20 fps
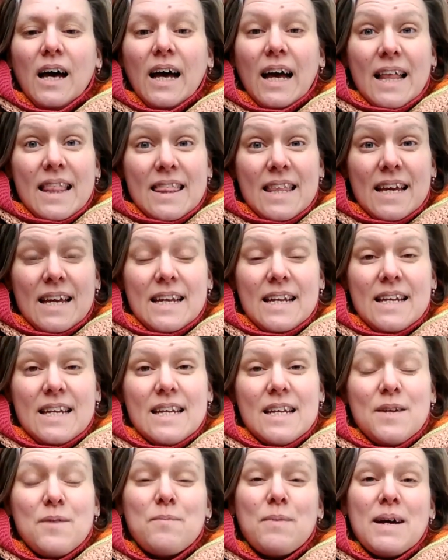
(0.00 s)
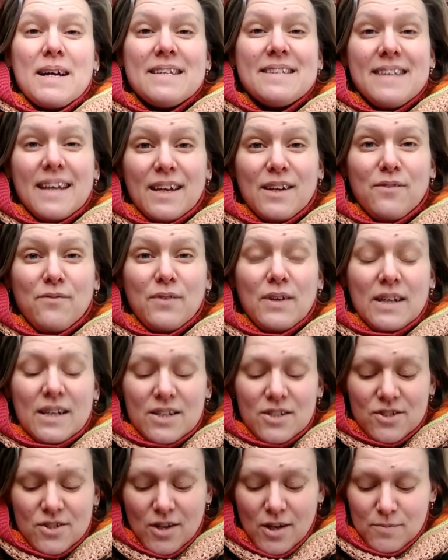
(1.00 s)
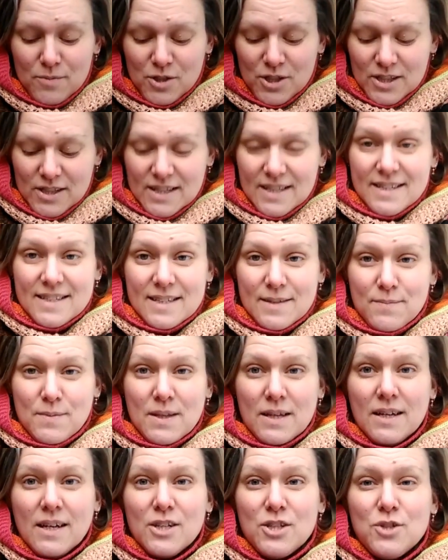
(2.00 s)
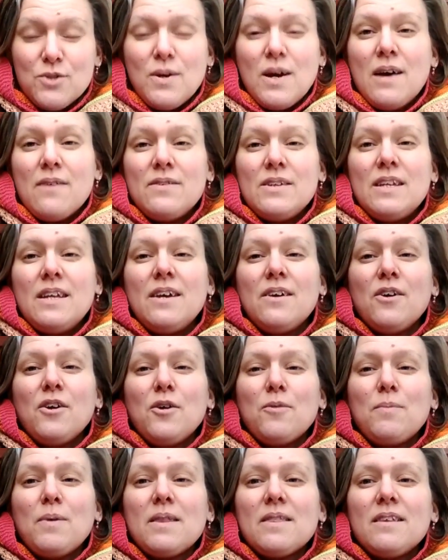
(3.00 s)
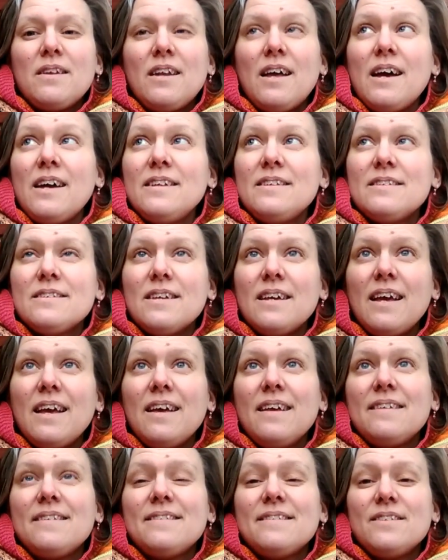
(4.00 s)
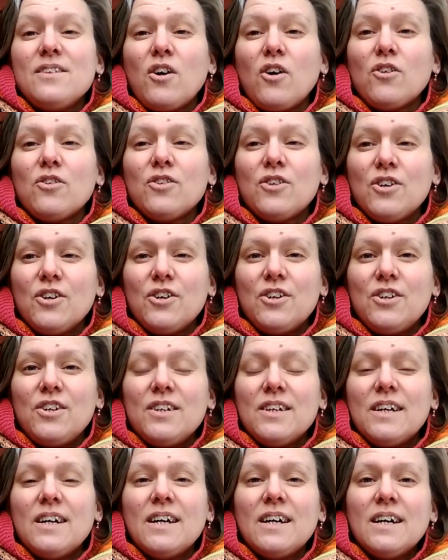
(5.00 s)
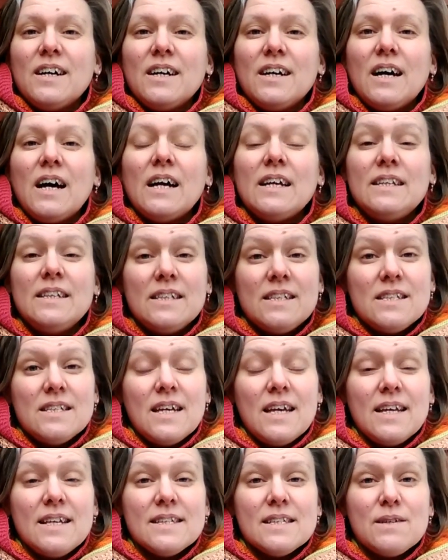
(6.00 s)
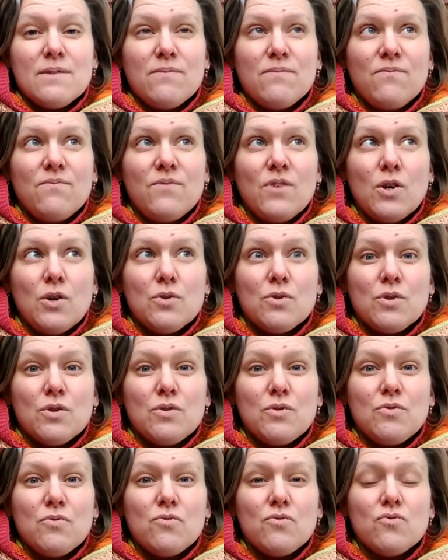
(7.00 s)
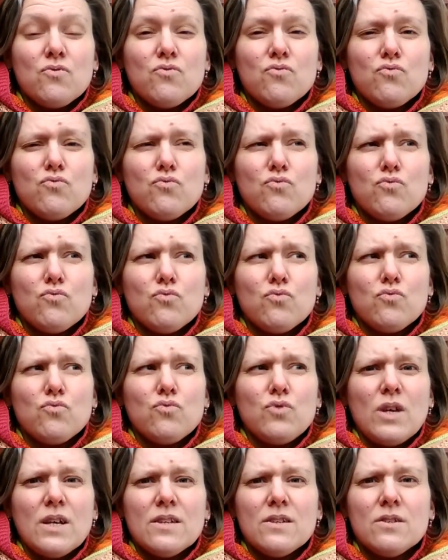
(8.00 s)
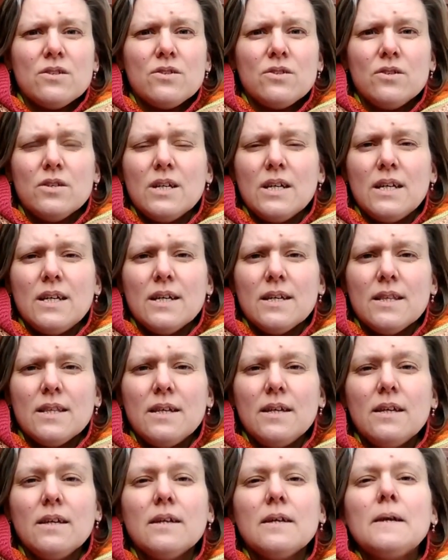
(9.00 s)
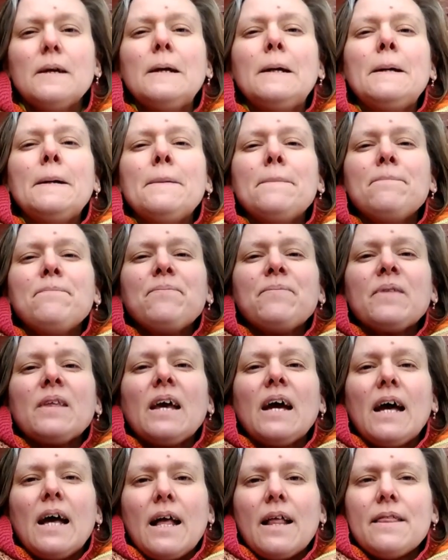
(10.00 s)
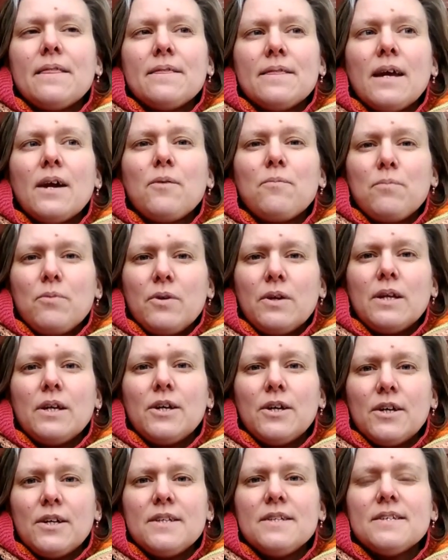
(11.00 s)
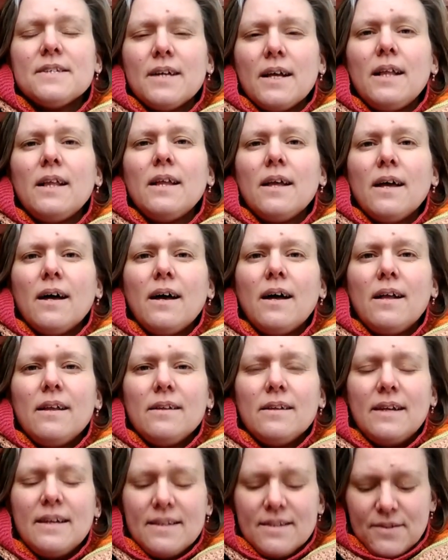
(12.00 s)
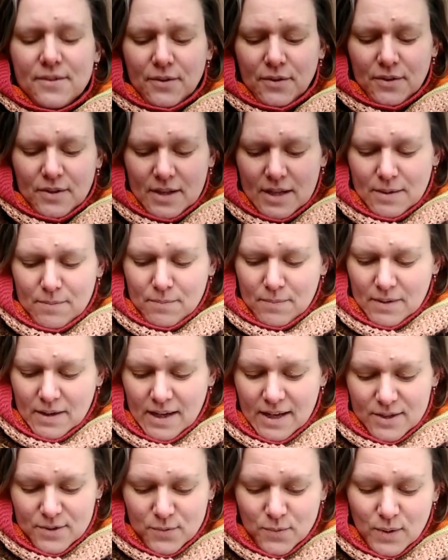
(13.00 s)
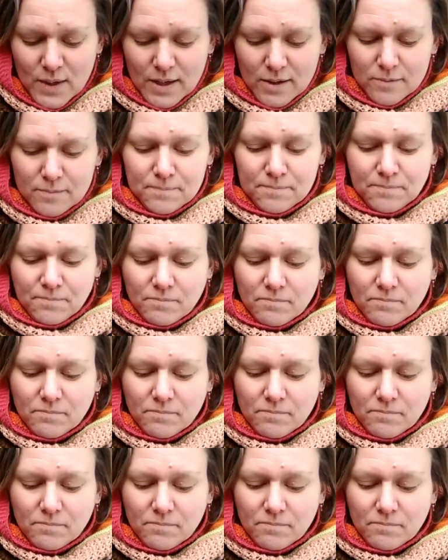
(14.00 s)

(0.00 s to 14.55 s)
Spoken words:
And then my second finished object is something I do have in here, but the light is not good. I did take some photos yesterday, I think, and they're pretty good, so I'll insert them as well.